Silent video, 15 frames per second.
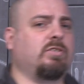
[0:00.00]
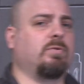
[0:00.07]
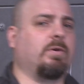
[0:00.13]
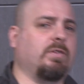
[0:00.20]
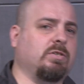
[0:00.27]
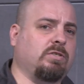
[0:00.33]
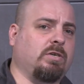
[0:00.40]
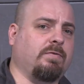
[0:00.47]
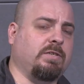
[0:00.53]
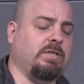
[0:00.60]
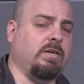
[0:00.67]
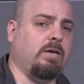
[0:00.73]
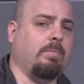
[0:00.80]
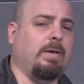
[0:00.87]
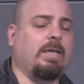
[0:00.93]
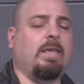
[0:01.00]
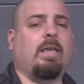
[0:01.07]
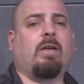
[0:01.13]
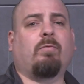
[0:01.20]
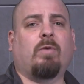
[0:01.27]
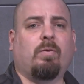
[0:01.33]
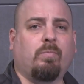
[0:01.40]
do on the Surface Hub. I
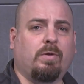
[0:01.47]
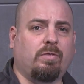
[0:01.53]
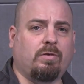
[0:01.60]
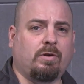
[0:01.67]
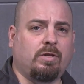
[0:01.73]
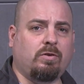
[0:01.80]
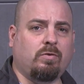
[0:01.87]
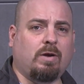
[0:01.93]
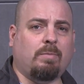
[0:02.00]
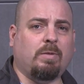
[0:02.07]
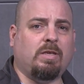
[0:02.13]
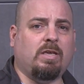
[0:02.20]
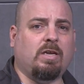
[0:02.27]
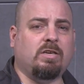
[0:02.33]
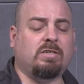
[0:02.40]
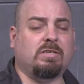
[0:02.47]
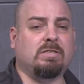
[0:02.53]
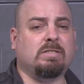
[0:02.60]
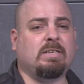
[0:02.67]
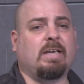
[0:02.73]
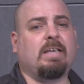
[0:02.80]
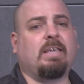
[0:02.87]
can't run Win thirty-two
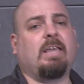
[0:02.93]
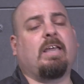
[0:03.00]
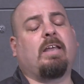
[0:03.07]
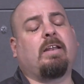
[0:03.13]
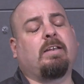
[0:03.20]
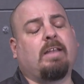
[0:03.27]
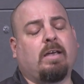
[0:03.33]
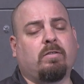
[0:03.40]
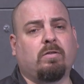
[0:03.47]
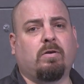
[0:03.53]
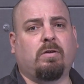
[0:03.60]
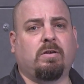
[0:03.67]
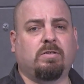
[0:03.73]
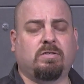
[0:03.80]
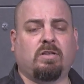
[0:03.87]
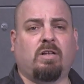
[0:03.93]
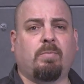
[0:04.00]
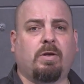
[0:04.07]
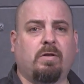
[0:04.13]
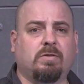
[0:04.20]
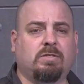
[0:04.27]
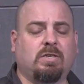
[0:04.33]
applications. I can't download and install
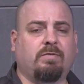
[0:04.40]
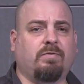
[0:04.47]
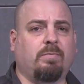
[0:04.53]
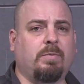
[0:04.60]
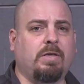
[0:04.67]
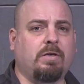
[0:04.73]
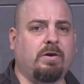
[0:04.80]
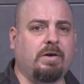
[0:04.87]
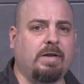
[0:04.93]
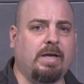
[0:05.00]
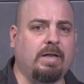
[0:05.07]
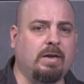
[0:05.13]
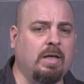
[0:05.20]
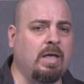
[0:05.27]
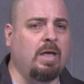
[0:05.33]
my own stuff from the internet.